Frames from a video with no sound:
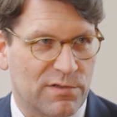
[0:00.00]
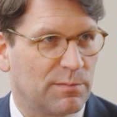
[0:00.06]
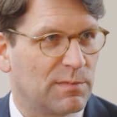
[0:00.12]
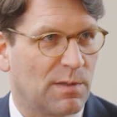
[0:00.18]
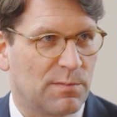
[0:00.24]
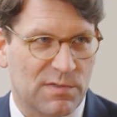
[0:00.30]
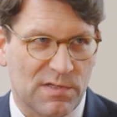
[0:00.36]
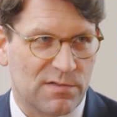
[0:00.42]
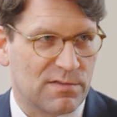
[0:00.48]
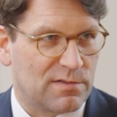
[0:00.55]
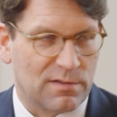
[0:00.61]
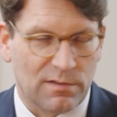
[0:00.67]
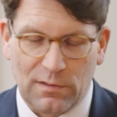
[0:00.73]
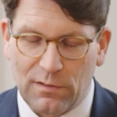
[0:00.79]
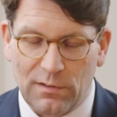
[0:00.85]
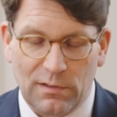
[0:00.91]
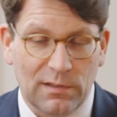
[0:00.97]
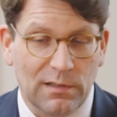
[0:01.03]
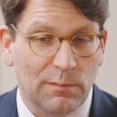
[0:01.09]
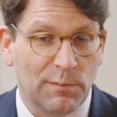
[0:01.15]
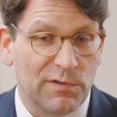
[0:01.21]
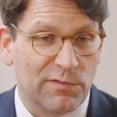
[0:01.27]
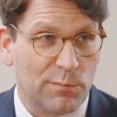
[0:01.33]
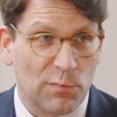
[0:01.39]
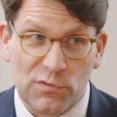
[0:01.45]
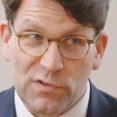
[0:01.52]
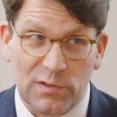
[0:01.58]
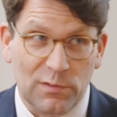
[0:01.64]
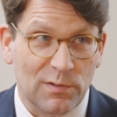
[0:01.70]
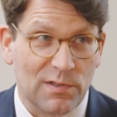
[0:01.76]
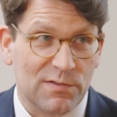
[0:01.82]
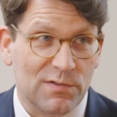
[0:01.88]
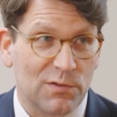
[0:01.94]
Sometimes there's a little bit of music
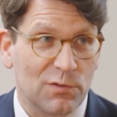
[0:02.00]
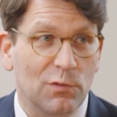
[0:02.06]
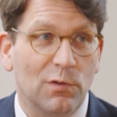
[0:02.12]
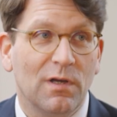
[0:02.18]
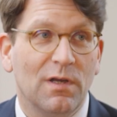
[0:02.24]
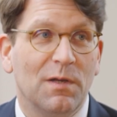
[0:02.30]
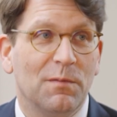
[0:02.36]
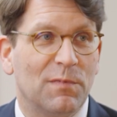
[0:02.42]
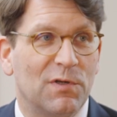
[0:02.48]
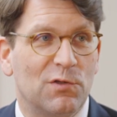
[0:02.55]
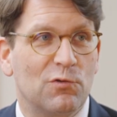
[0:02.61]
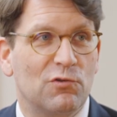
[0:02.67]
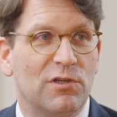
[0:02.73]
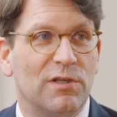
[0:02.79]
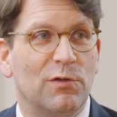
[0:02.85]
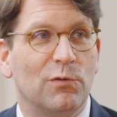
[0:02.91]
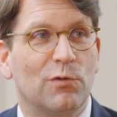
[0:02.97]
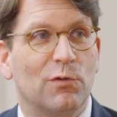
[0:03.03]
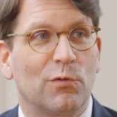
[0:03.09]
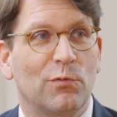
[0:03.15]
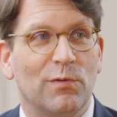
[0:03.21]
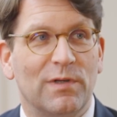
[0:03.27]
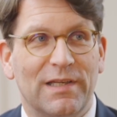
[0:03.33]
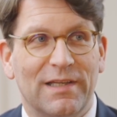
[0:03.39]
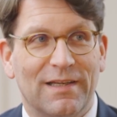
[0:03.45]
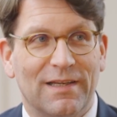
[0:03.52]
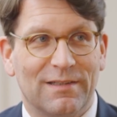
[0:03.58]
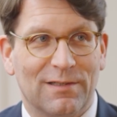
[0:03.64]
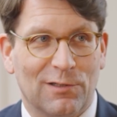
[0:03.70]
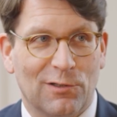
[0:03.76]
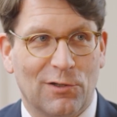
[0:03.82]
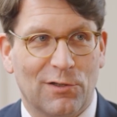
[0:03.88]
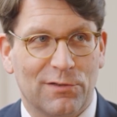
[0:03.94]
to listen to, but usually you don't really
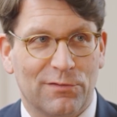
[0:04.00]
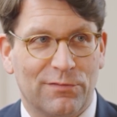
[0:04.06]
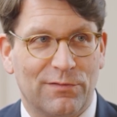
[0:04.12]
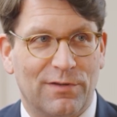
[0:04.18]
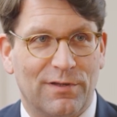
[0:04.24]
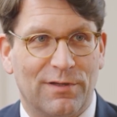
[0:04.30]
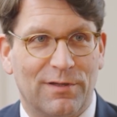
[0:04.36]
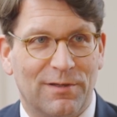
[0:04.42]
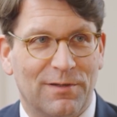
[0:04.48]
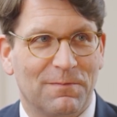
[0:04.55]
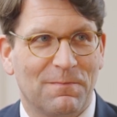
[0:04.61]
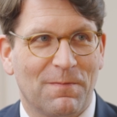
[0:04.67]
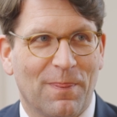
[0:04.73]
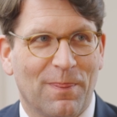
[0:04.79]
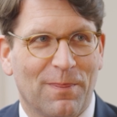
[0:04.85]
get a lot of the